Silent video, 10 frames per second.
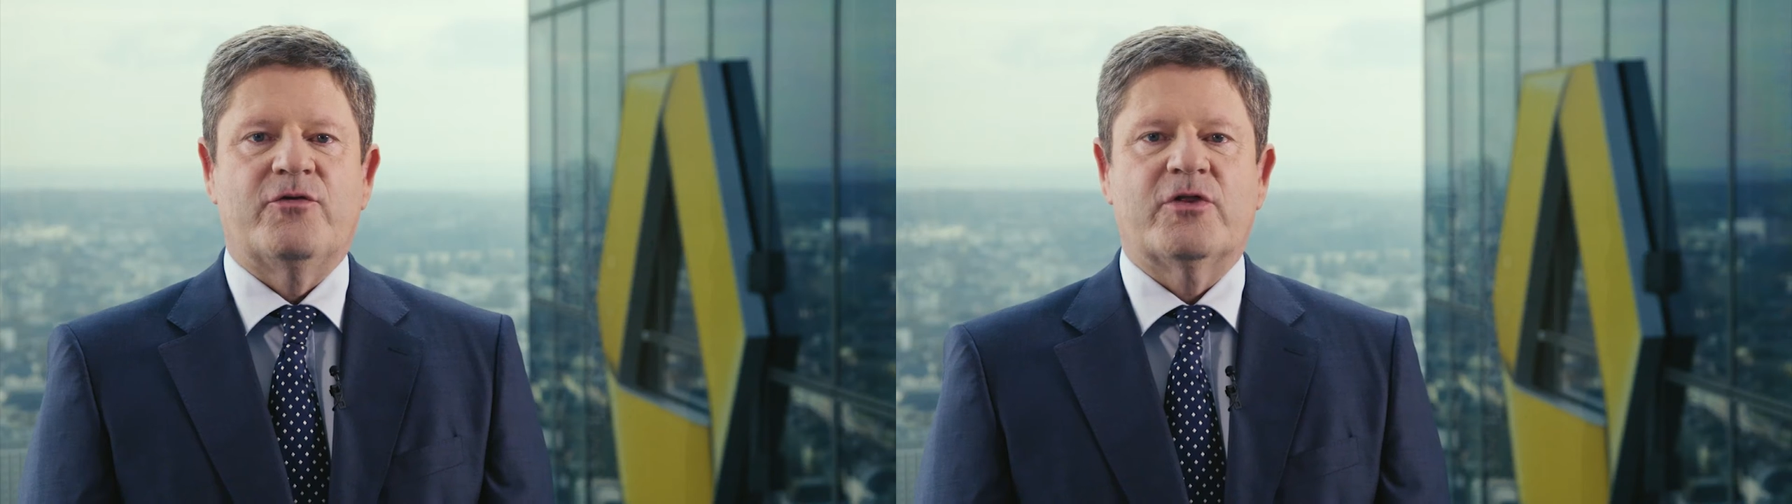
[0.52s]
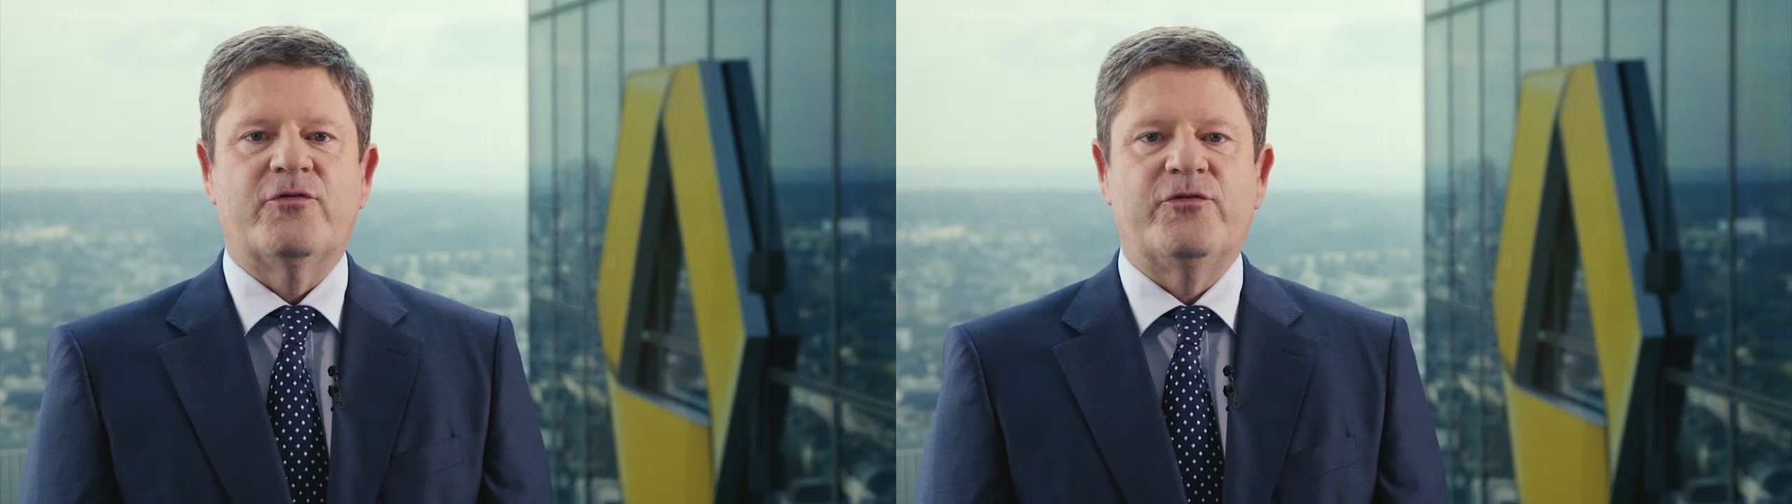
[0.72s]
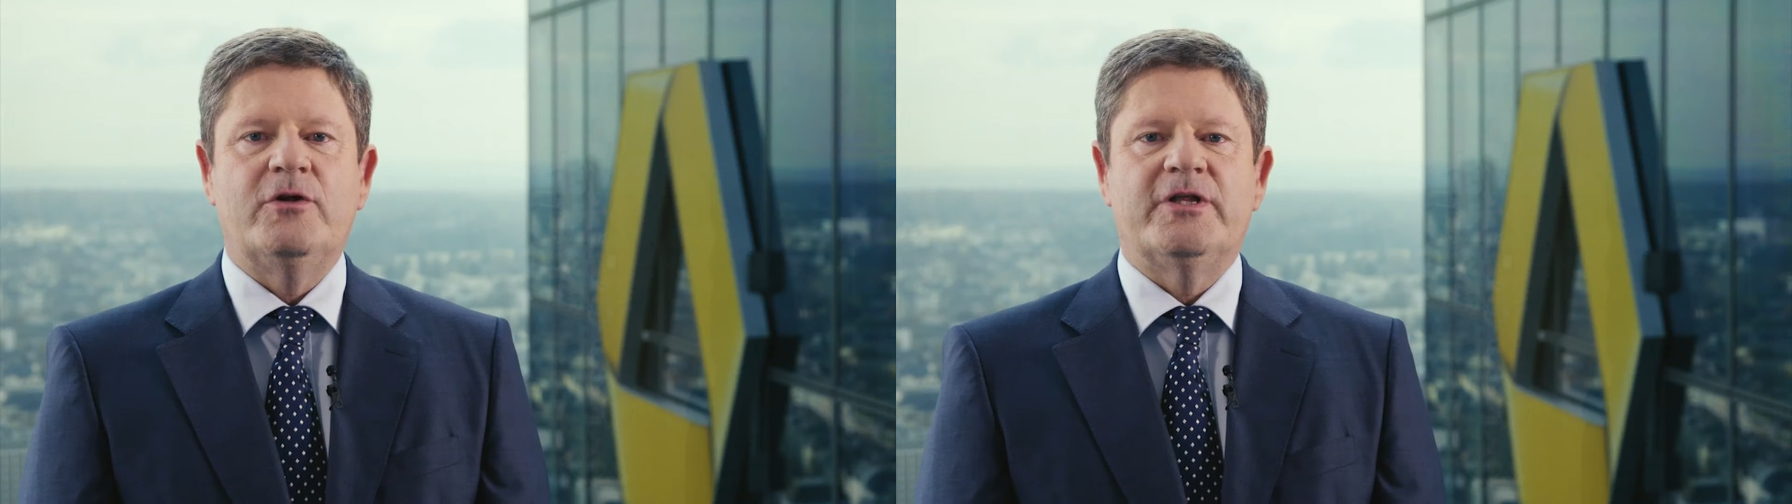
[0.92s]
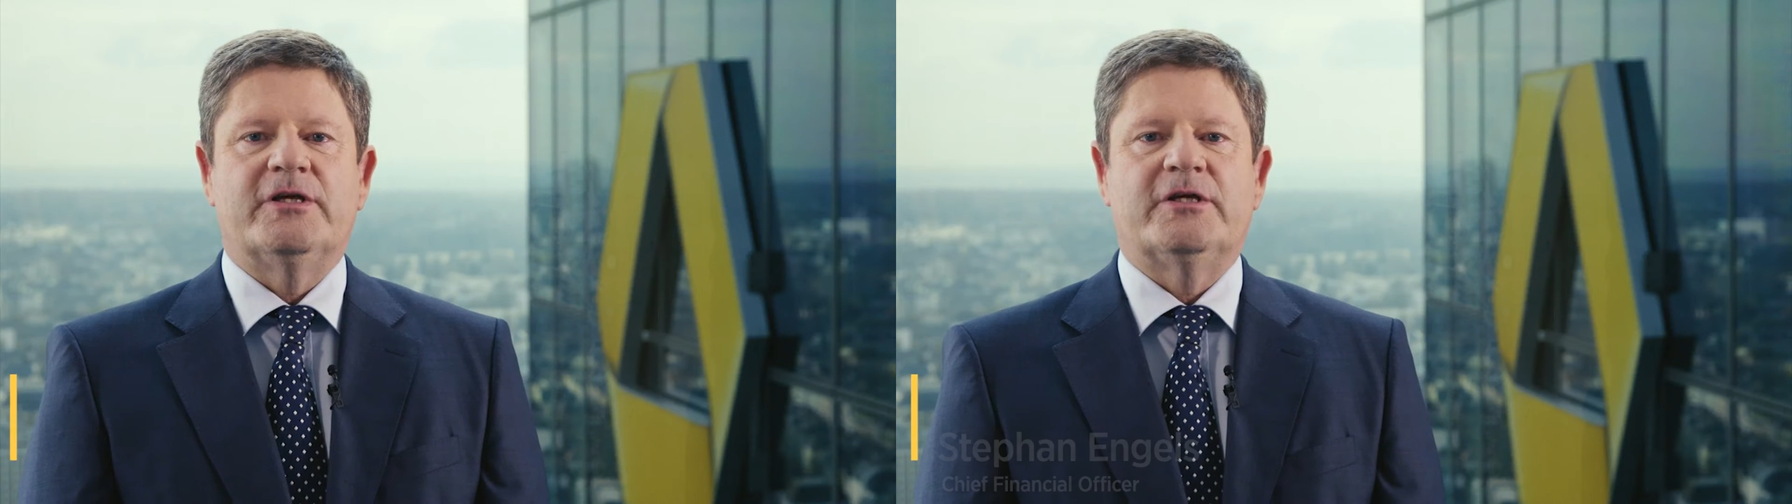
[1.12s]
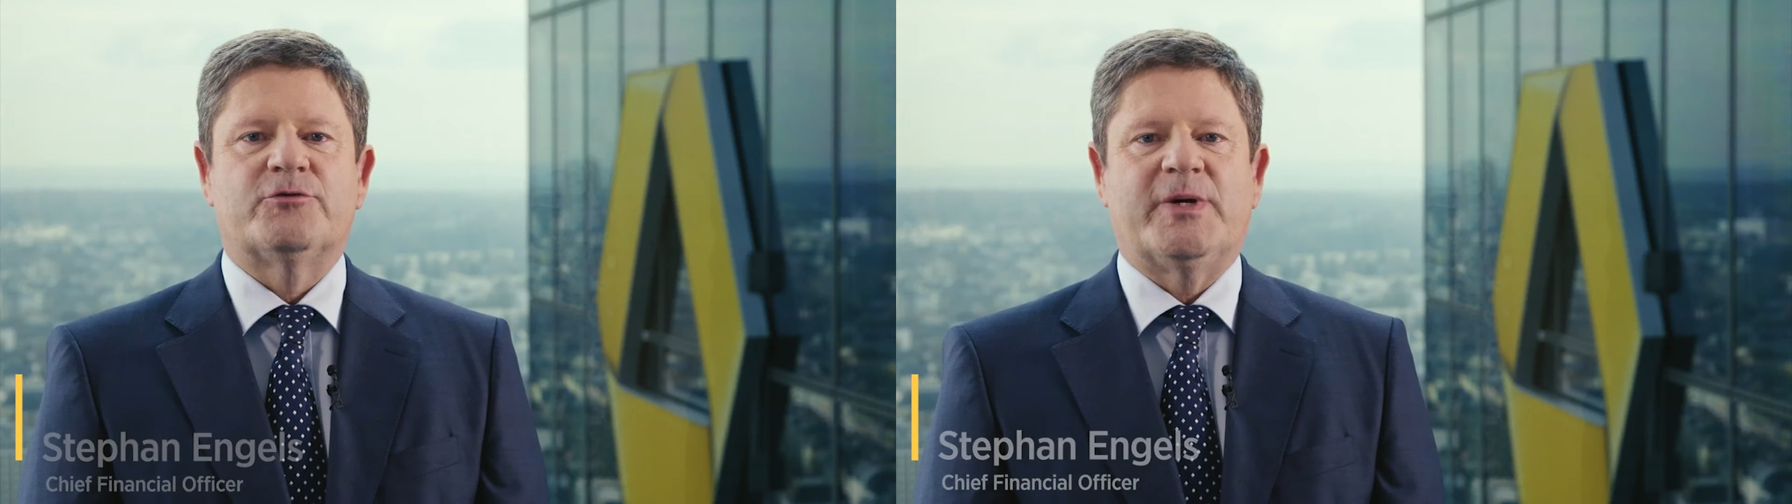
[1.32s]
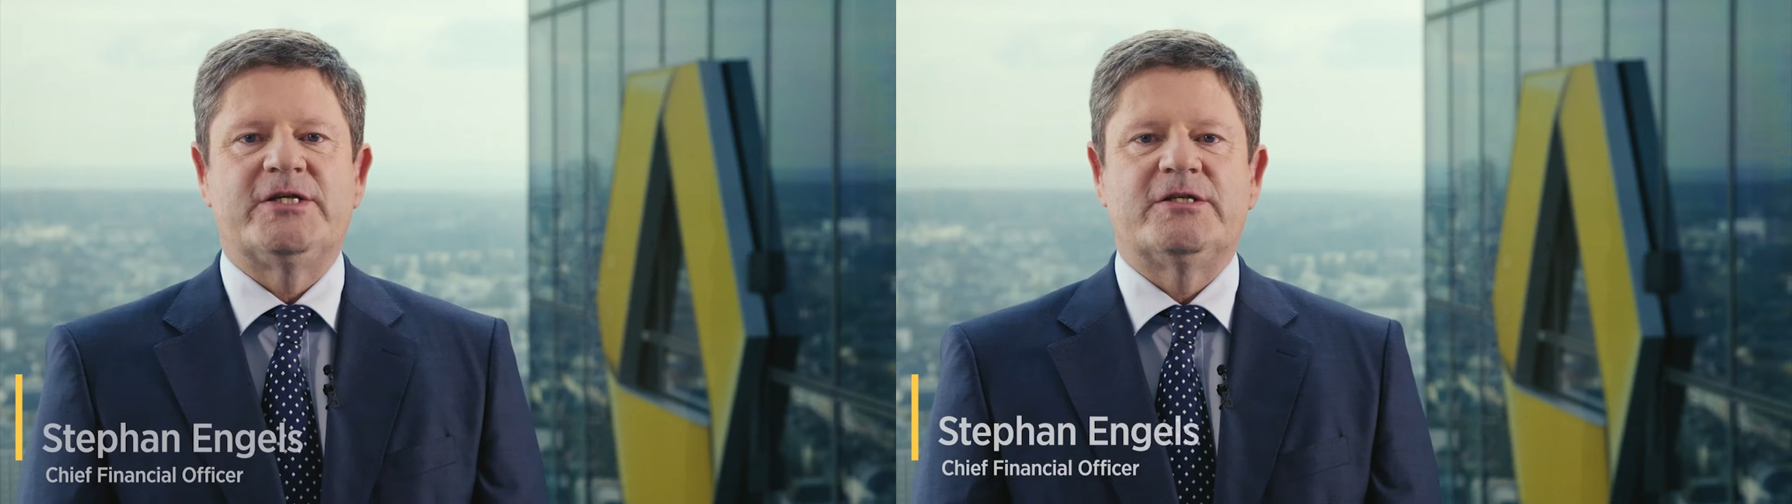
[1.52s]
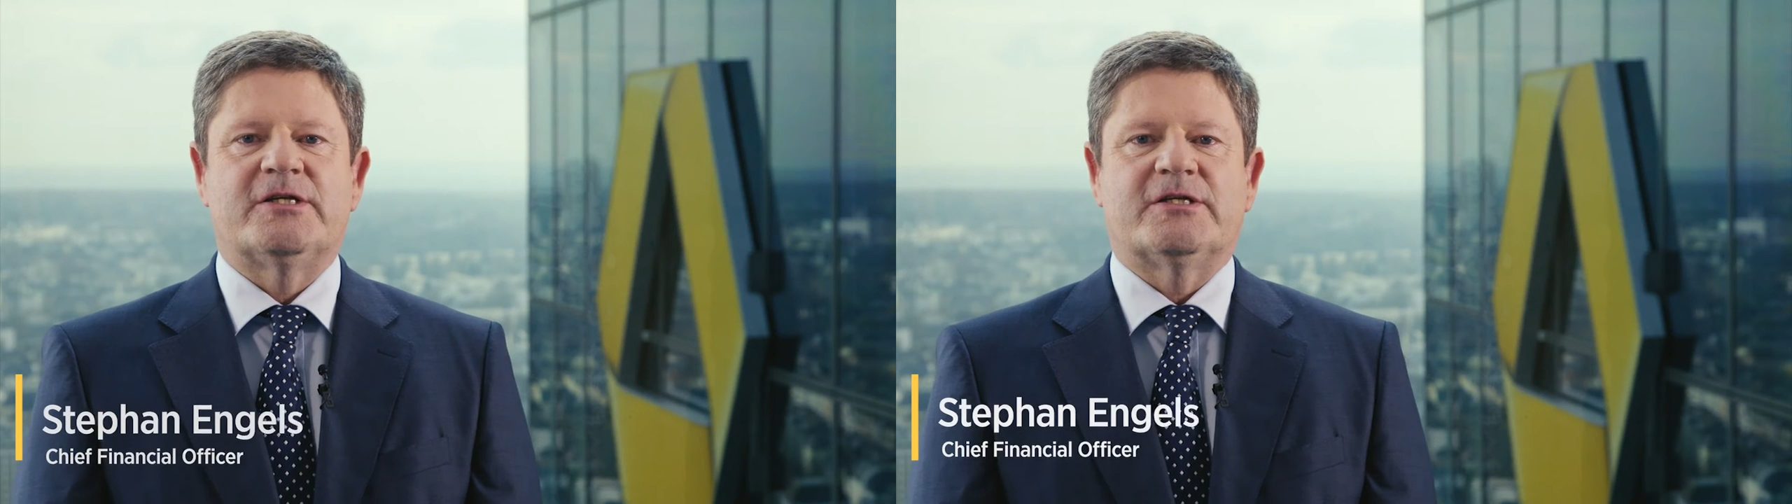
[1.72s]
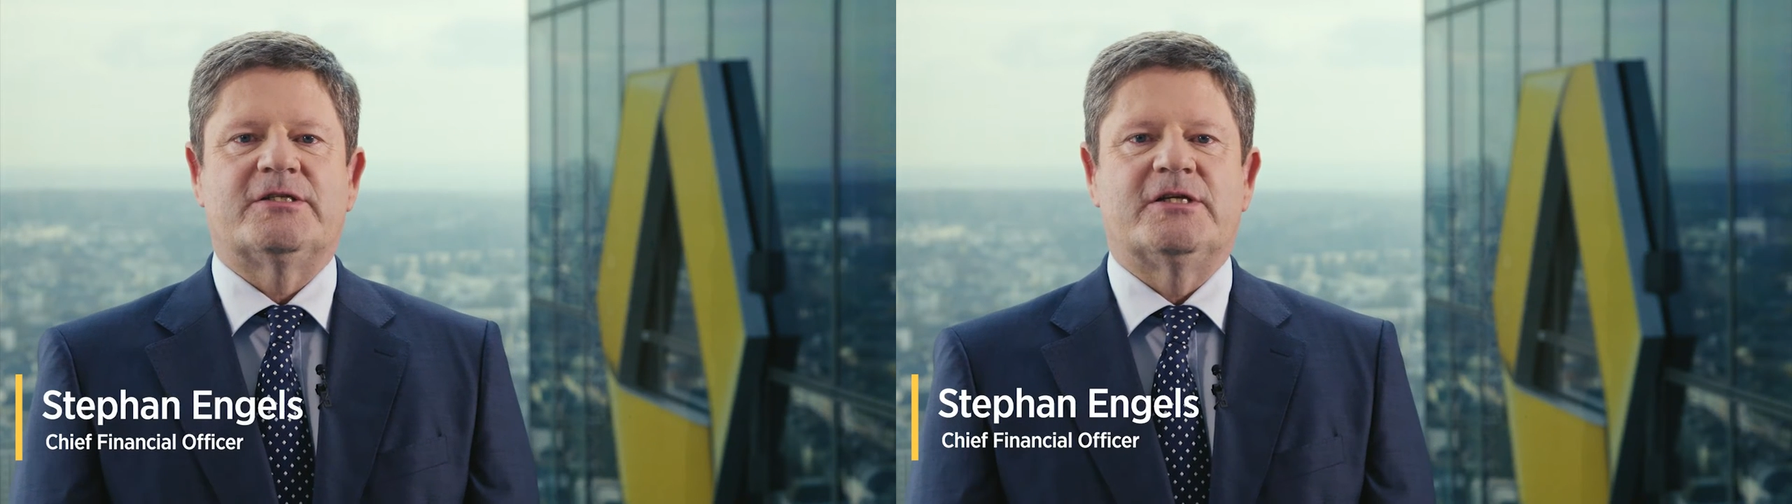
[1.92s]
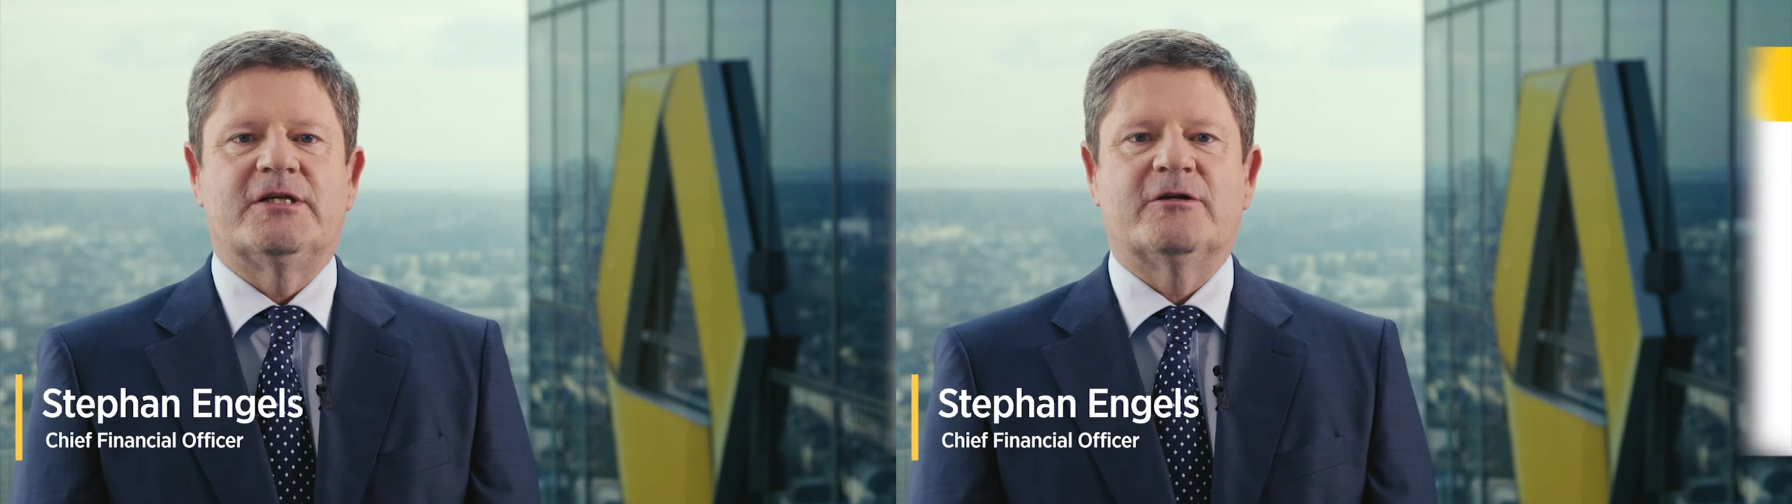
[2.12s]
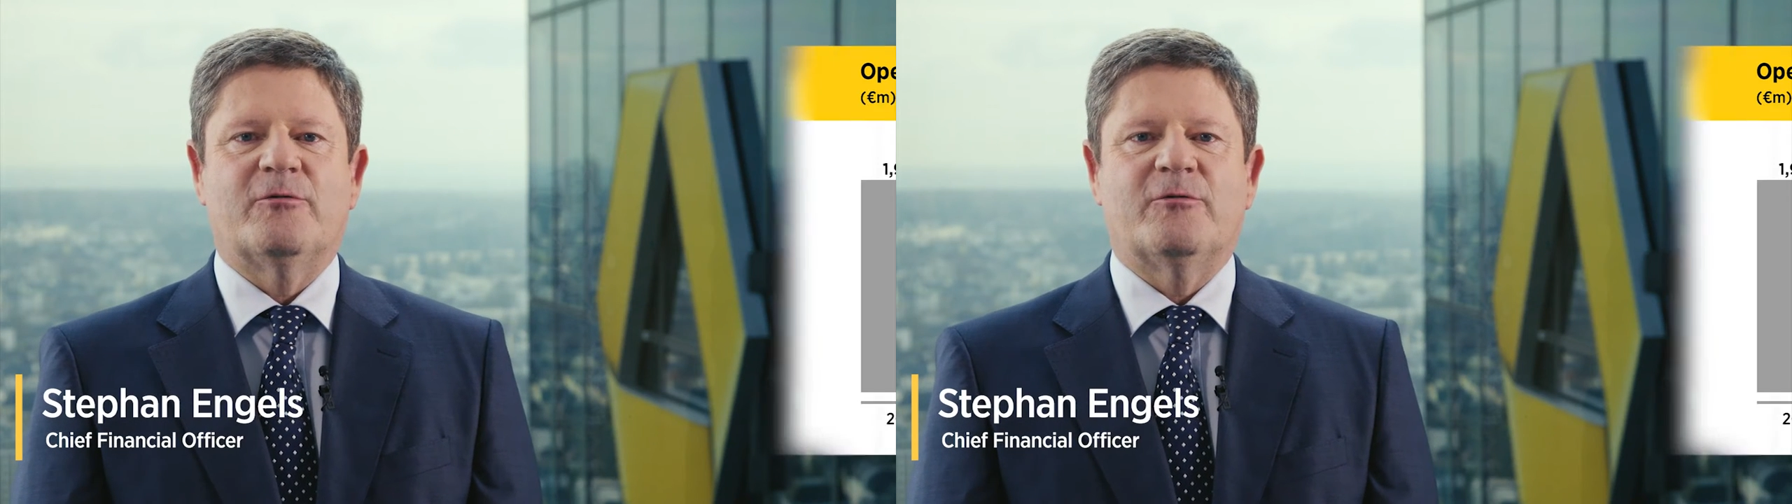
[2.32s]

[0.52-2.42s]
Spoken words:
For the full year 2016,